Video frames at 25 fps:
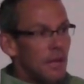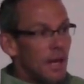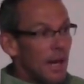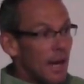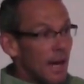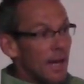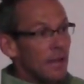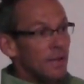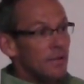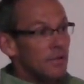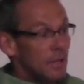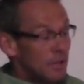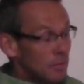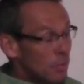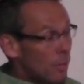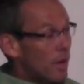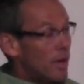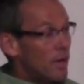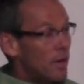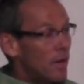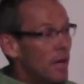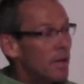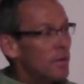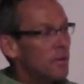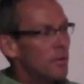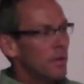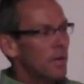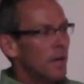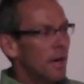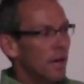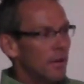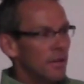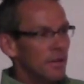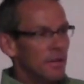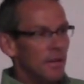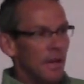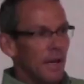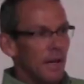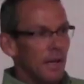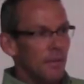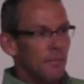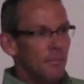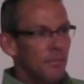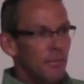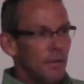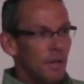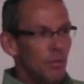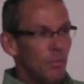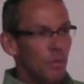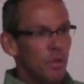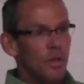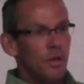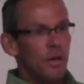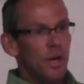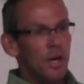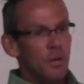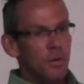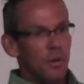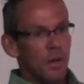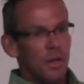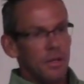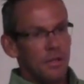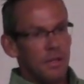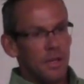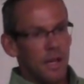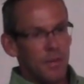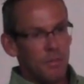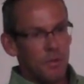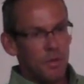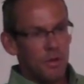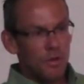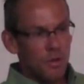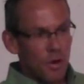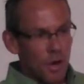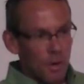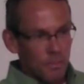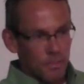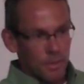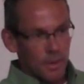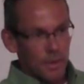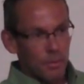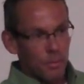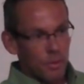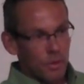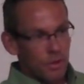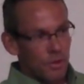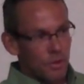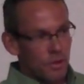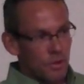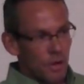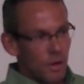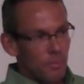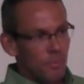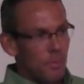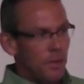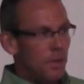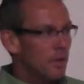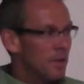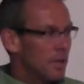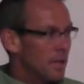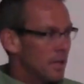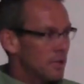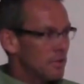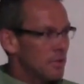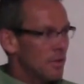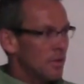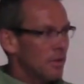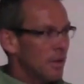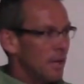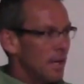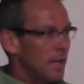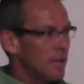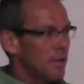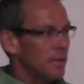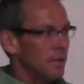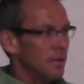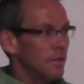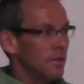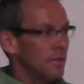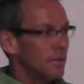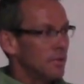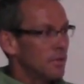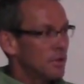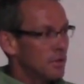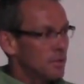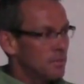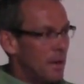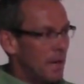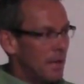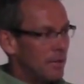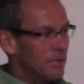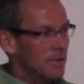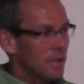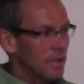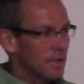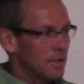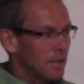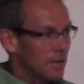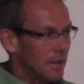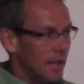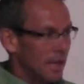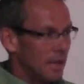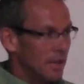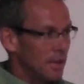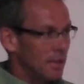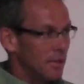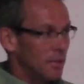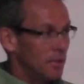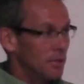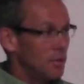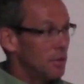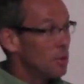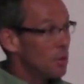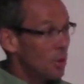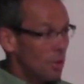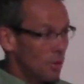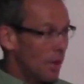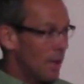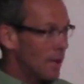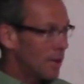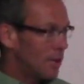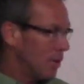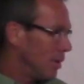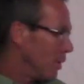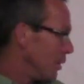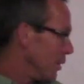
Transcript: Yeah, so that's why you're hungry all the time. And when you're hungry all the time, you're grumpy. When you're grumpy, your kids don't like you. Your spouse doesn't like you. You don't like